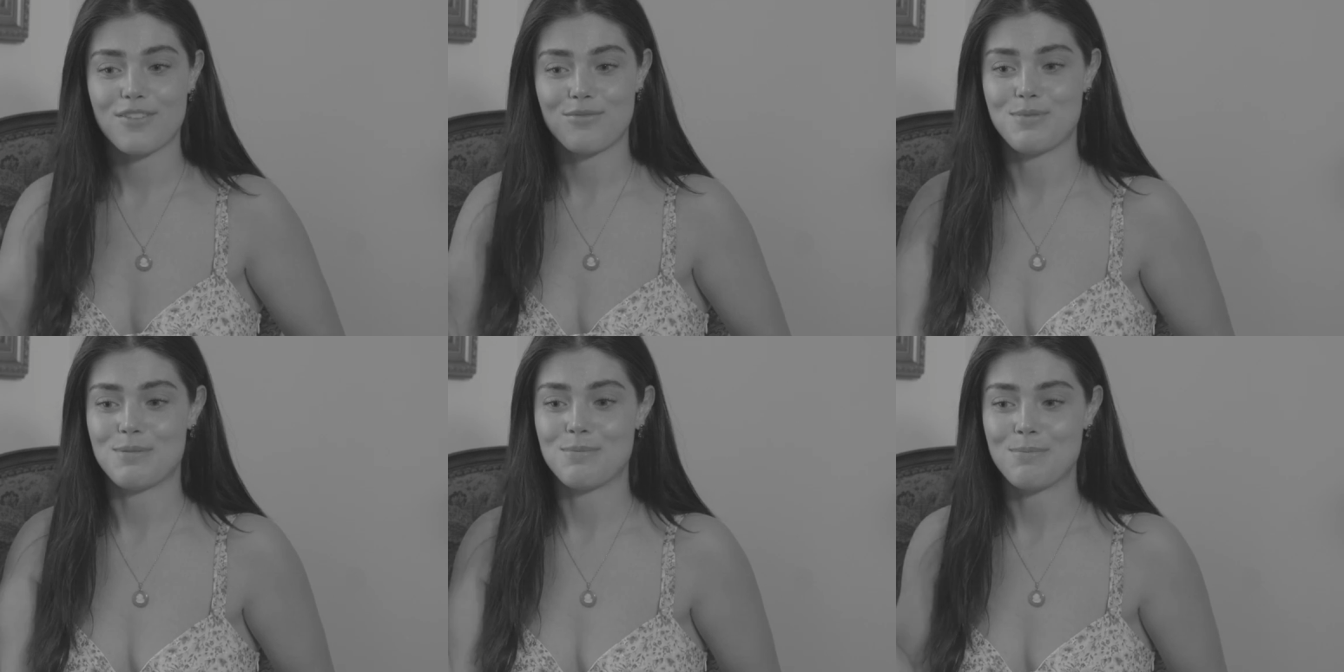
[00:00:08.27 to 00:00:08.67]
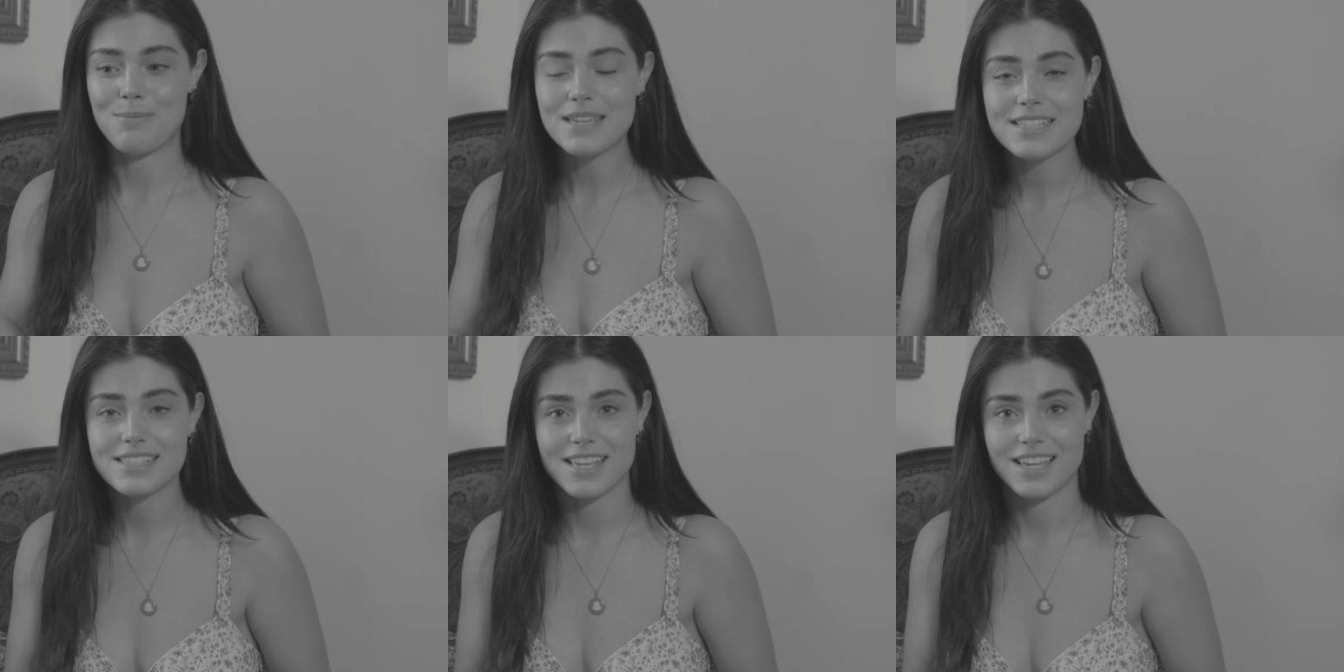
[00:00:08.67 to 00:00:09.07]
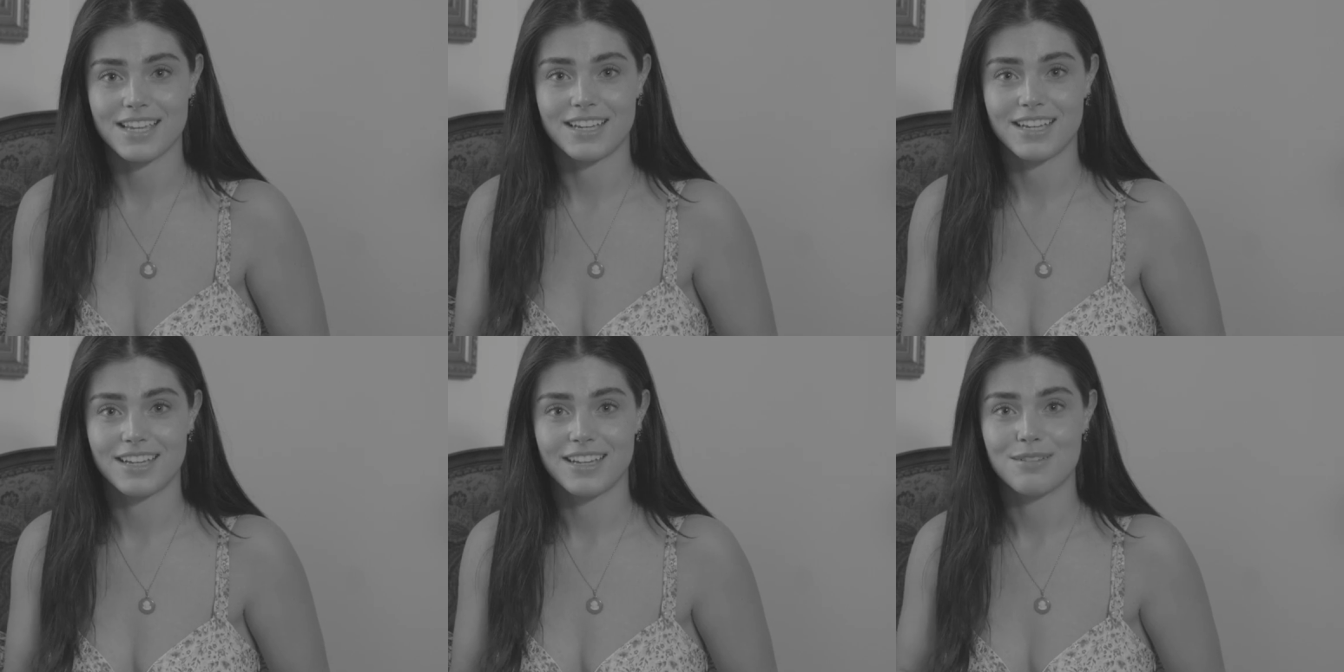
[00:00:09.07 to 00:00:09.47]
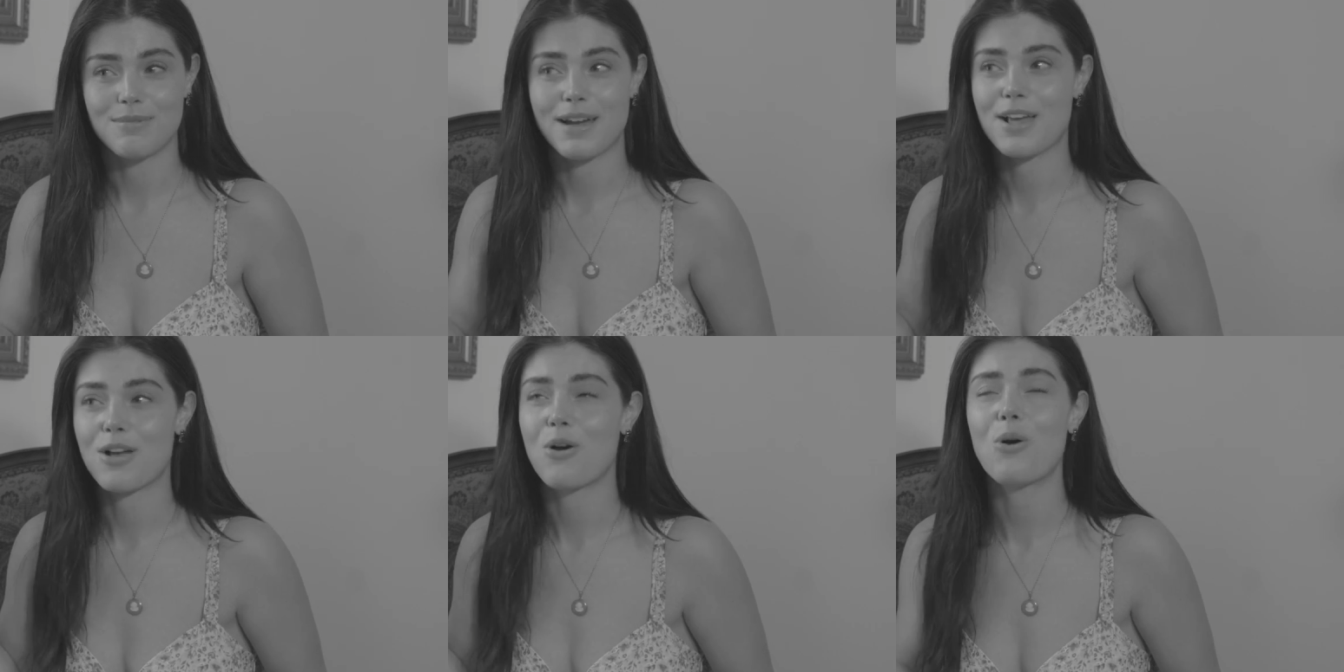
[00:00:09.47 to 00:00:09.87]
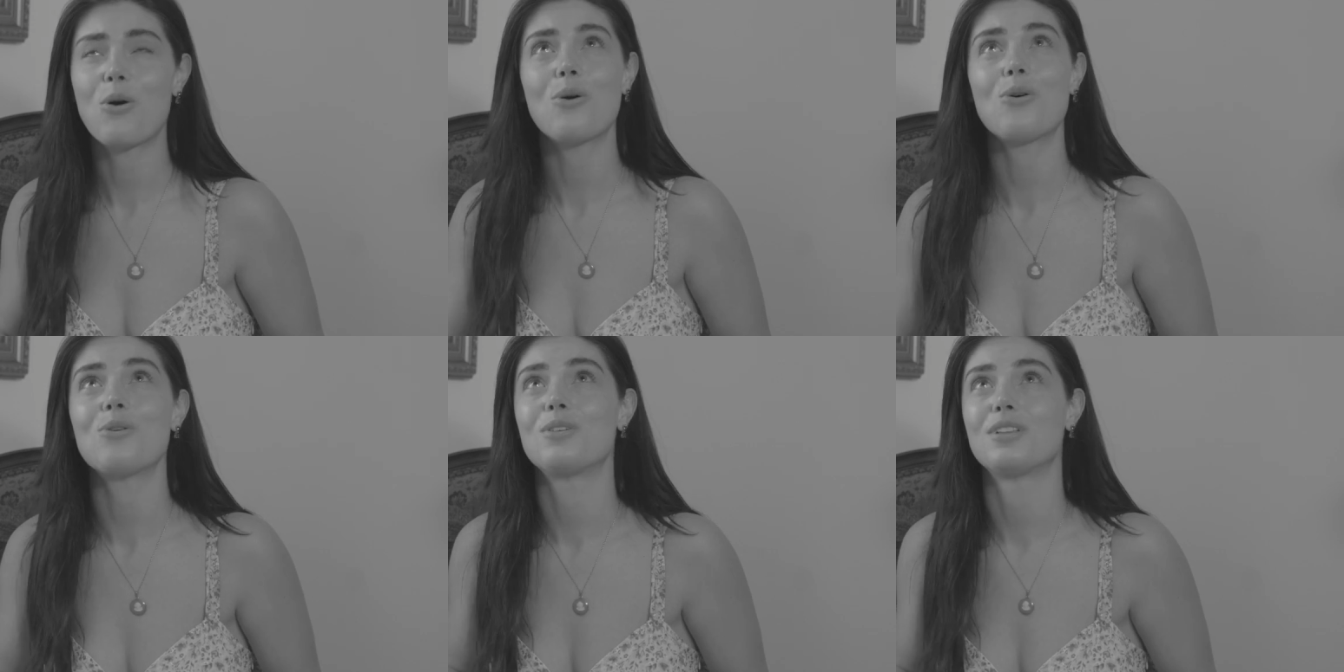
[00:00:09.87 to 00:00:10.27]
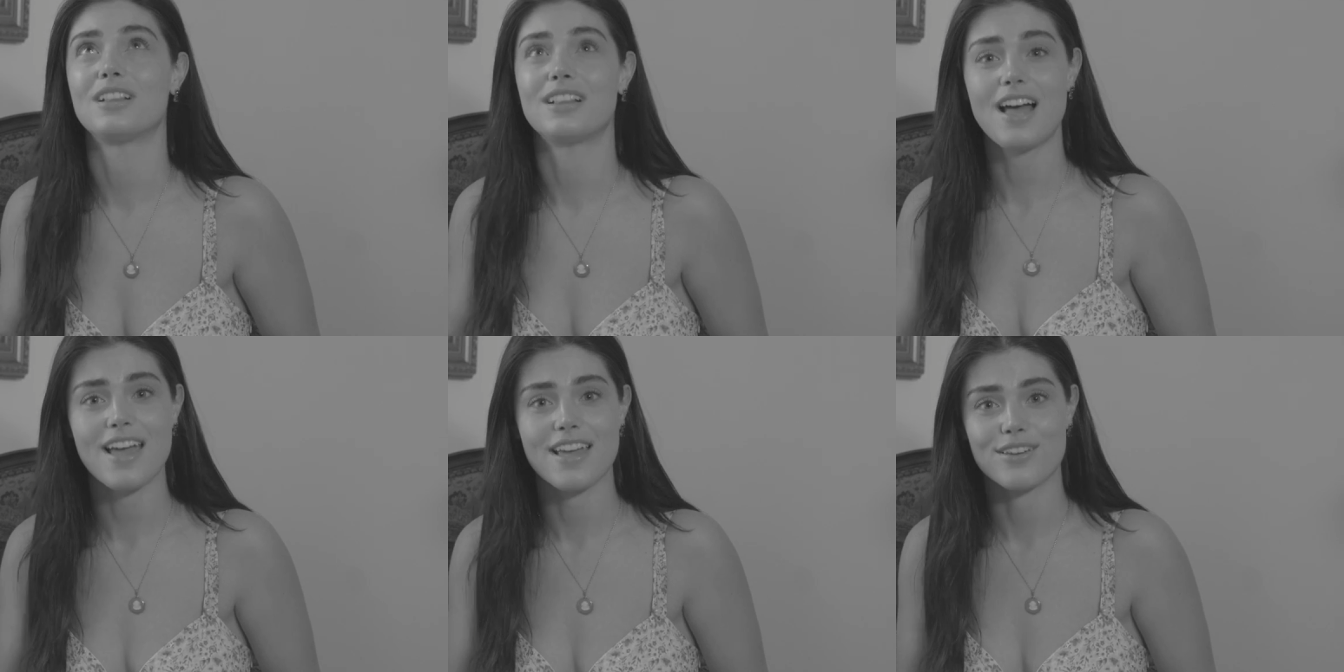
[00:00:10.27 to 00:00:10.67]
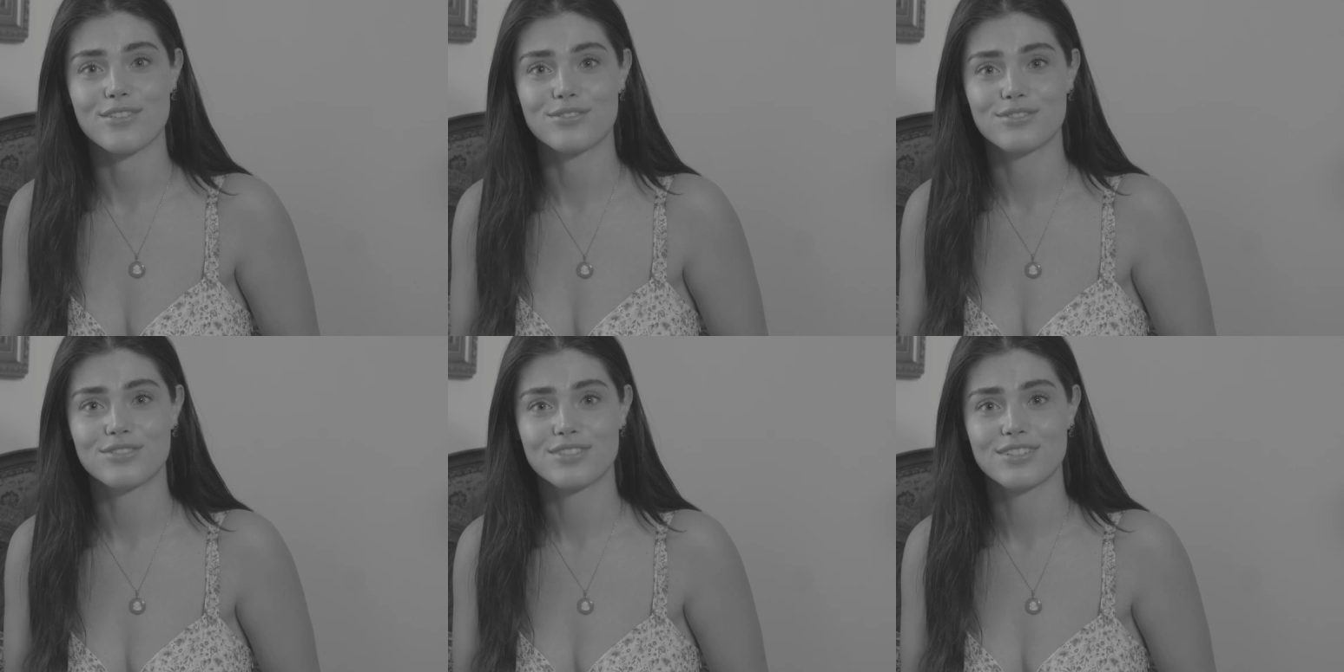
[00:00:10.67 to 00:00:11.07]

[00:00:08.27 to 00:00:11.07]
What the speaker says: I've been missing my whole life.